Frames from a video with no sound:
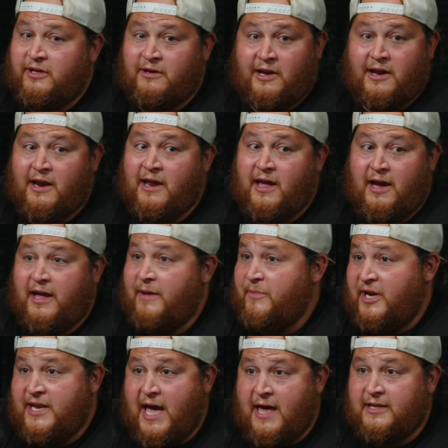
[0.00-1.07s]
I had my
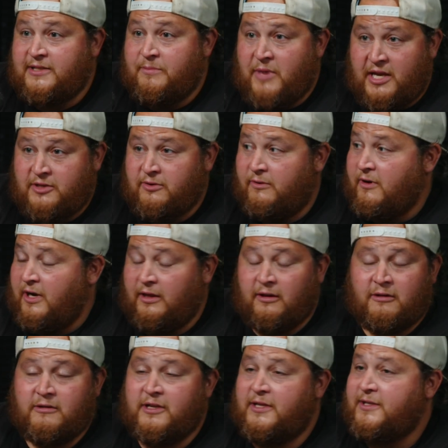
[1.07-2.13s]
dad as a mentor. I
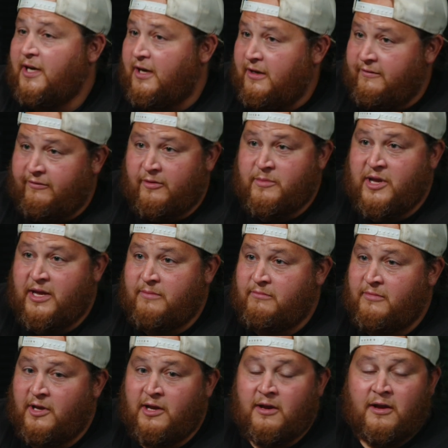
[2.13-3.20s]
learned a ton from him.
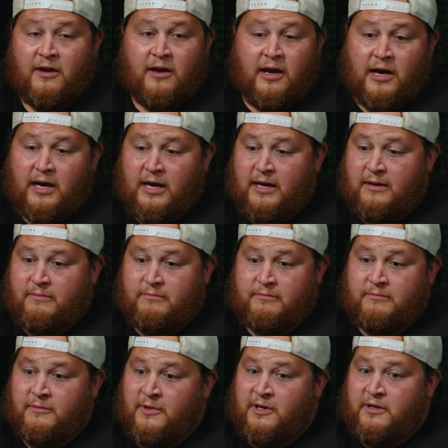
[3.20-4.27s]
Yep. So
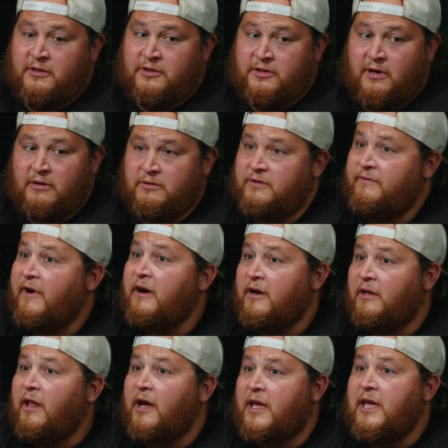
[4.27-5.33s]
I was very
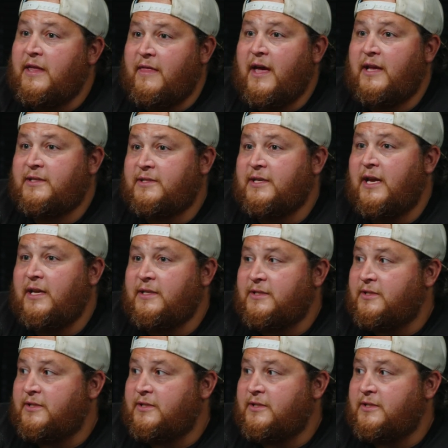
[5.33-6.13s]
lucky in that sense